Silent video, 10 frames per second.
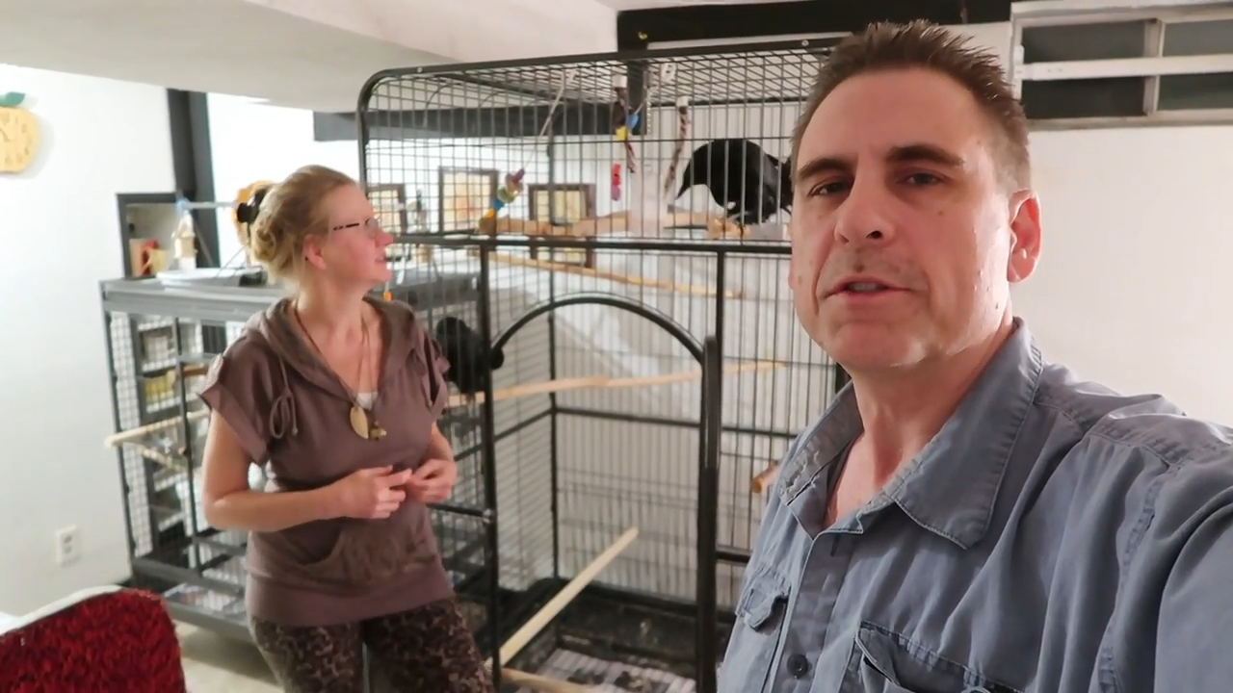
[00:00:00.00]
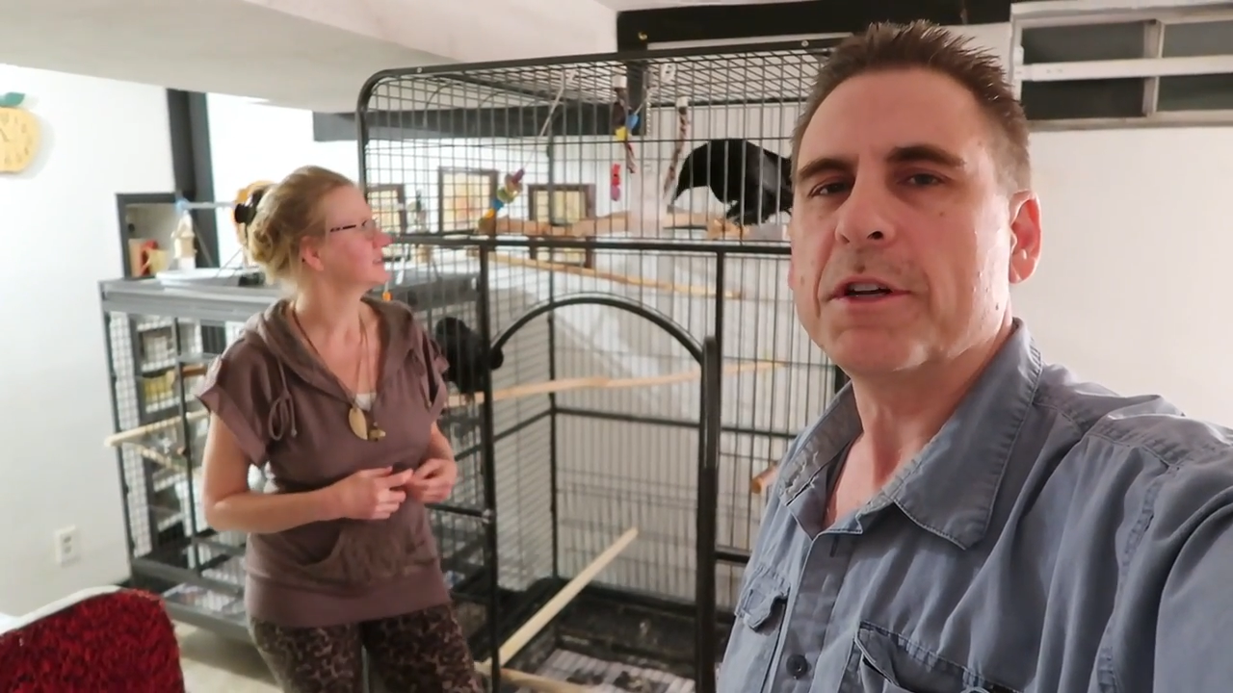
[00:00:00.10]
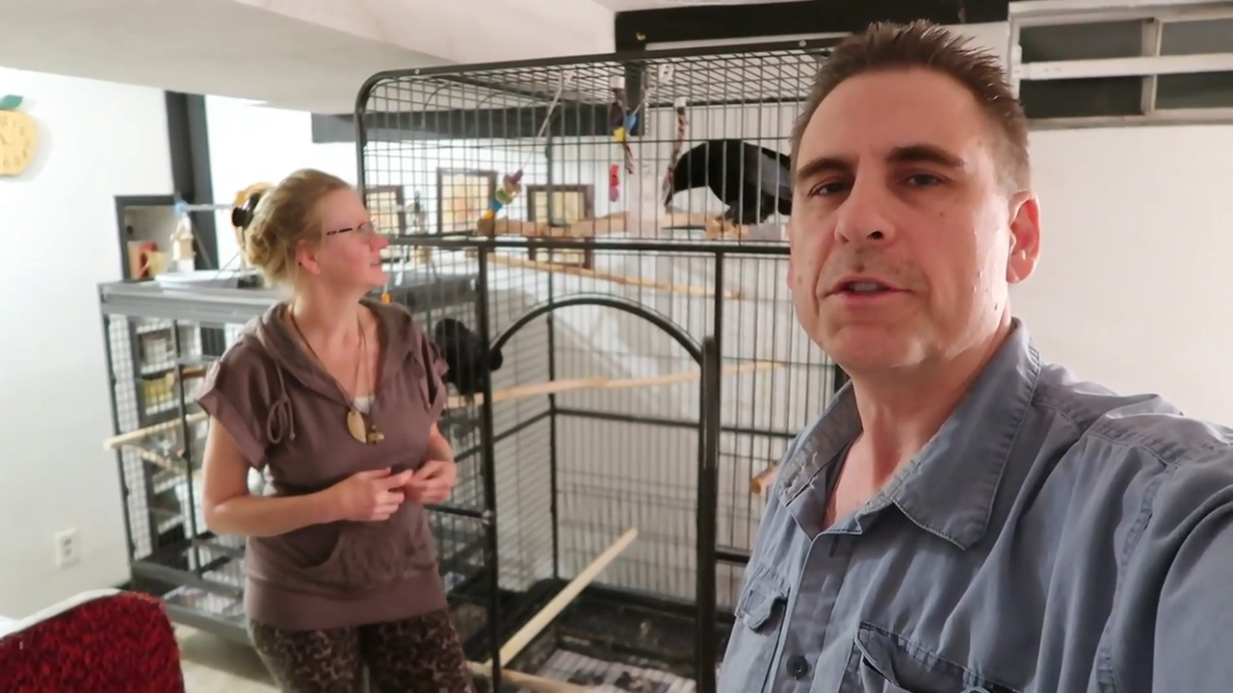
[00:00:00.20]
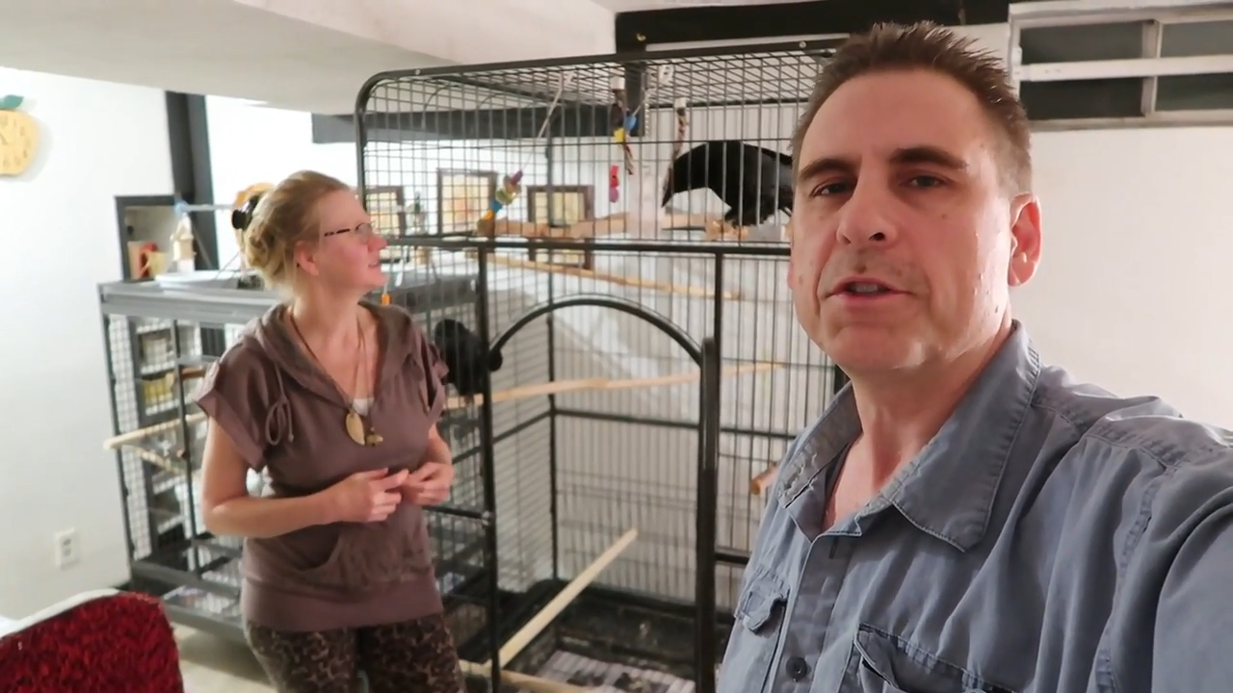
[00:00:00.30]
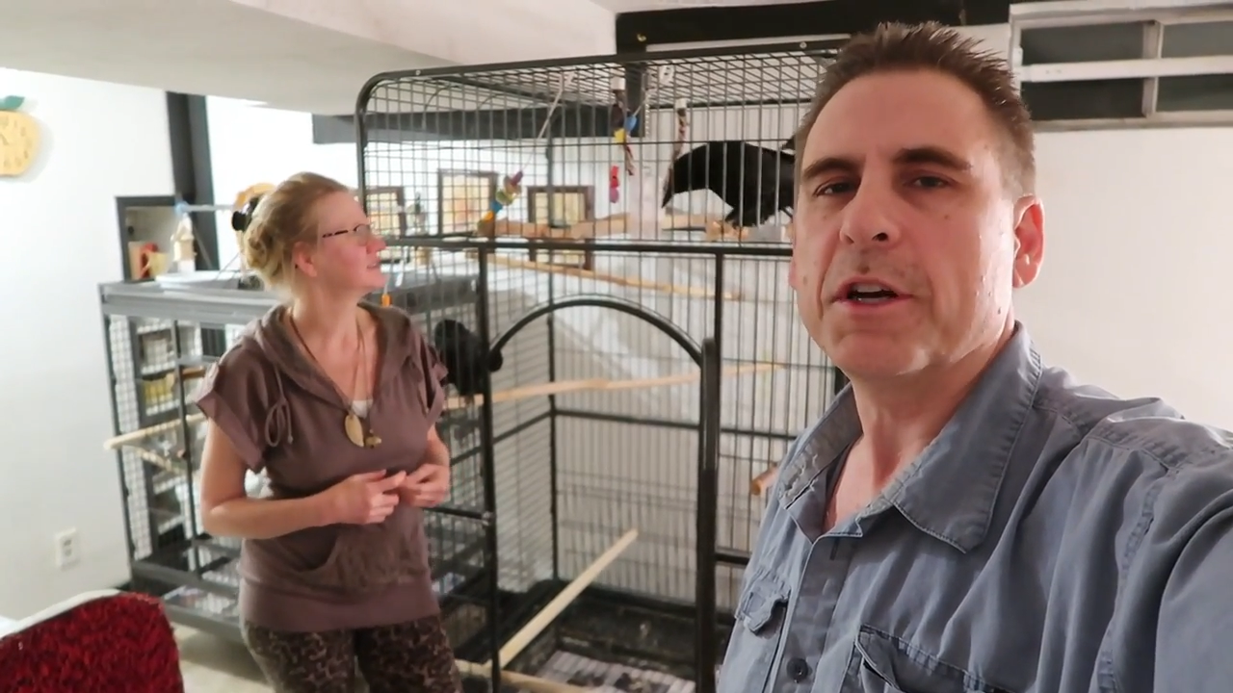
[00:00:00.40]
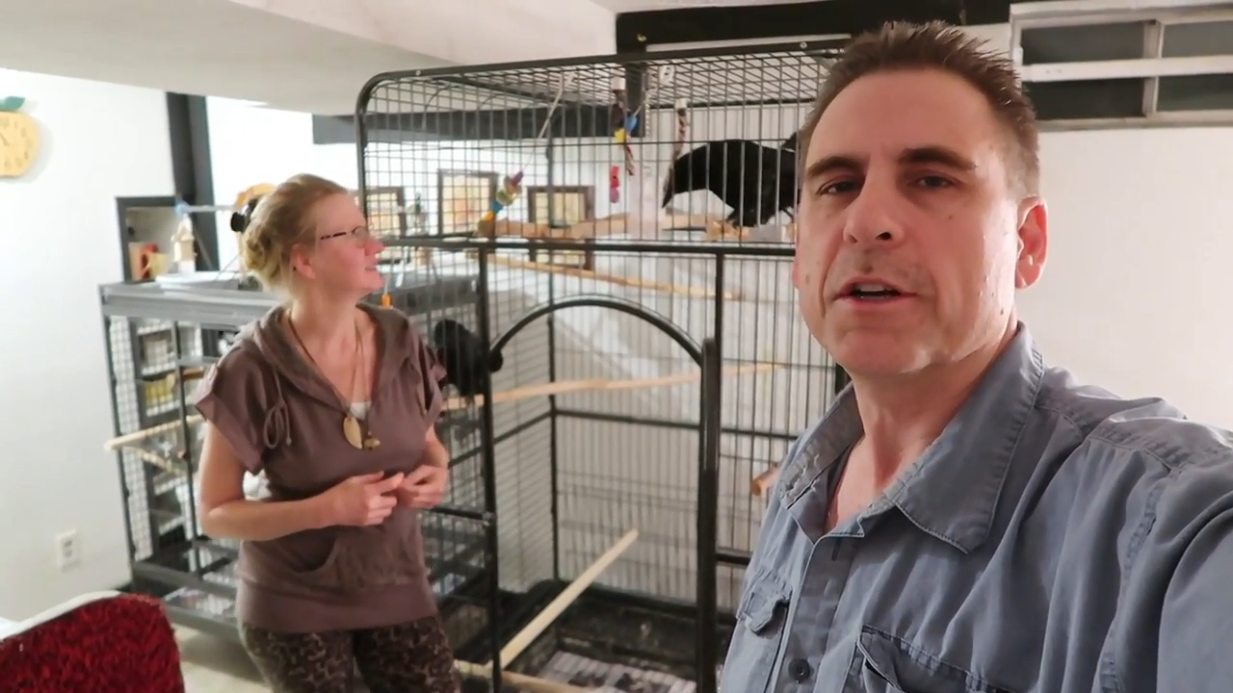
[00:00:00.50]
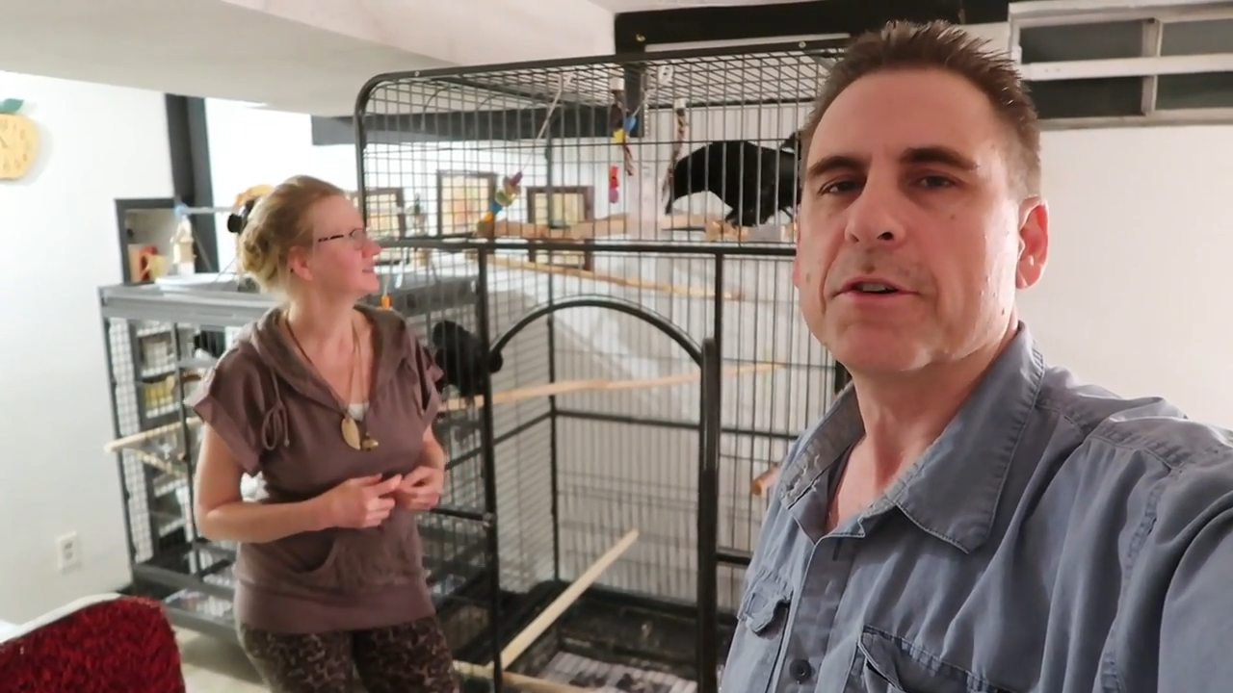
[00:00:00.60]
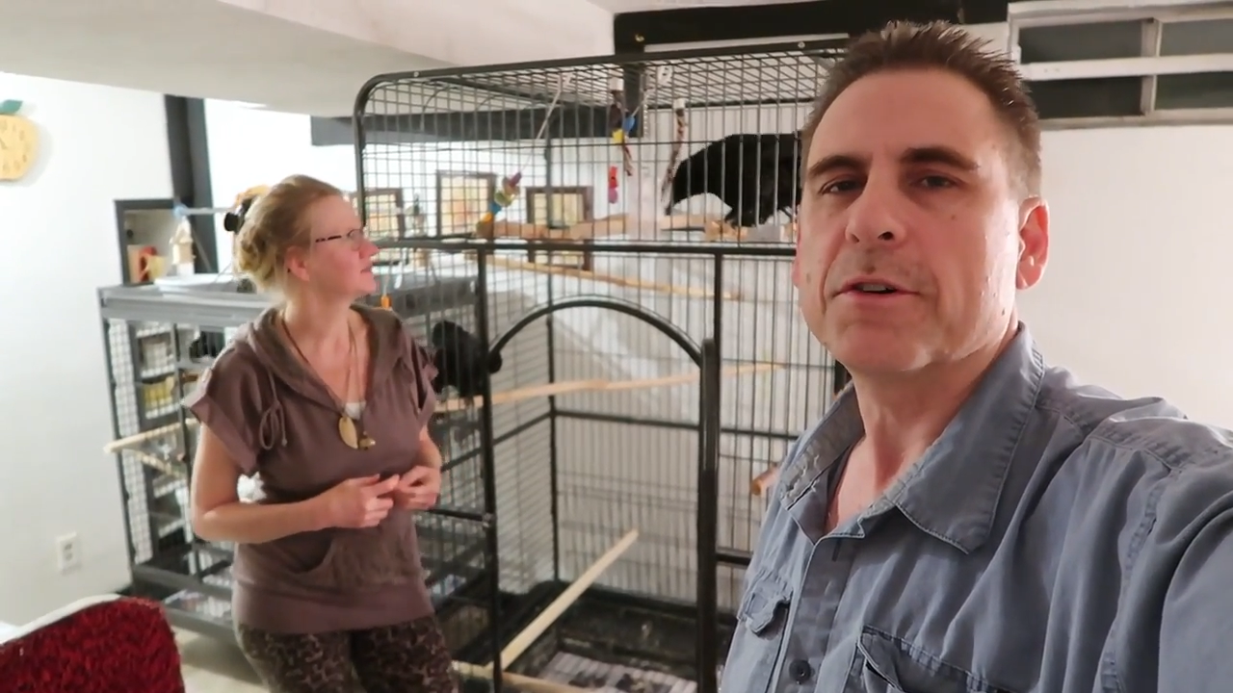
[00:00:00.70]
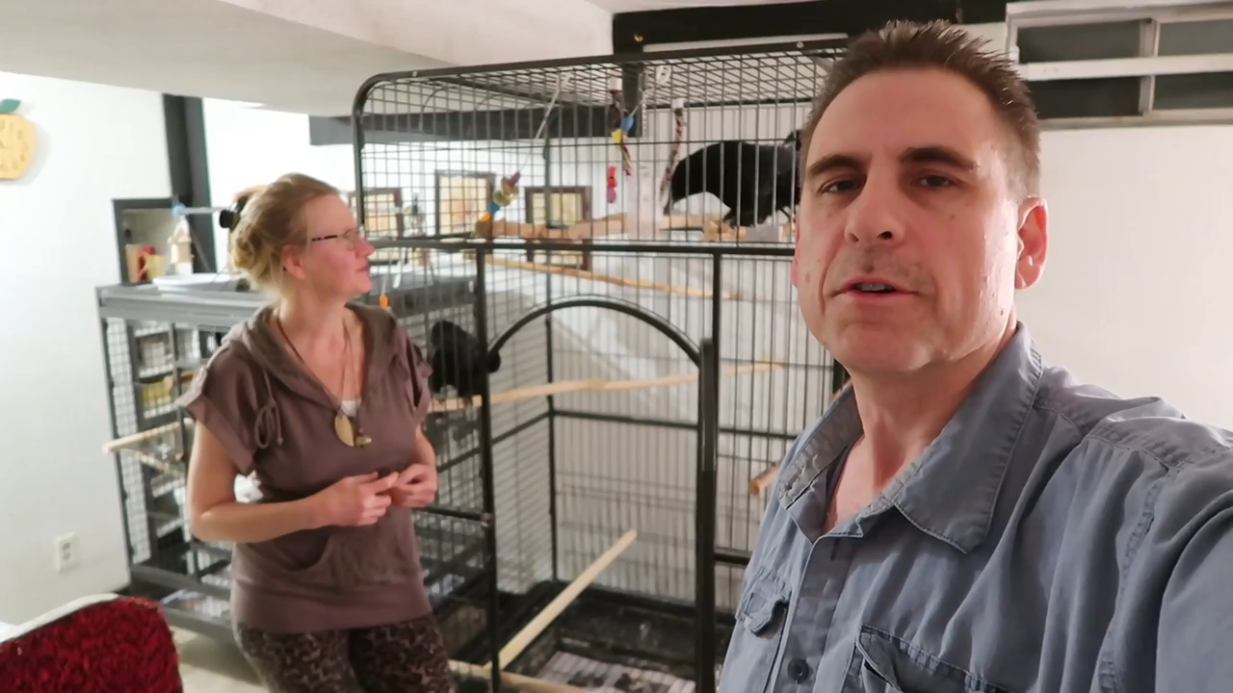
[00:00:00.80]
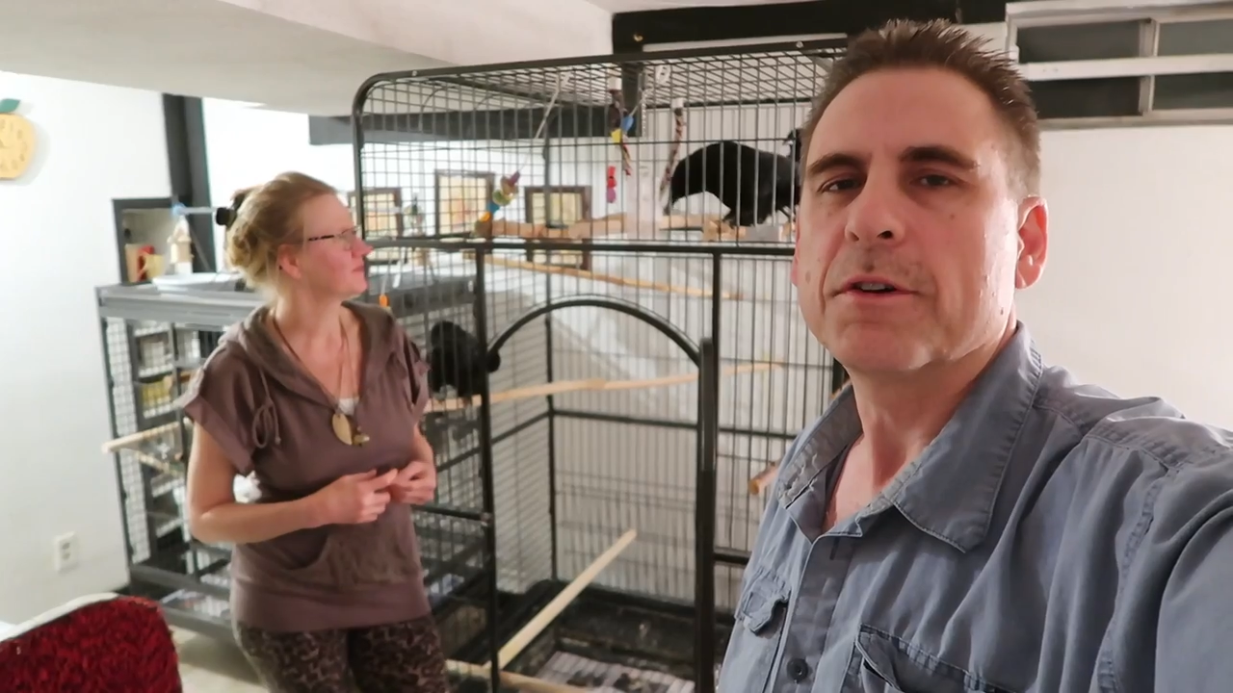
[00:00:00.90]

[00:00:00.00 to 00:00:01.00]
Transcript: Us channel.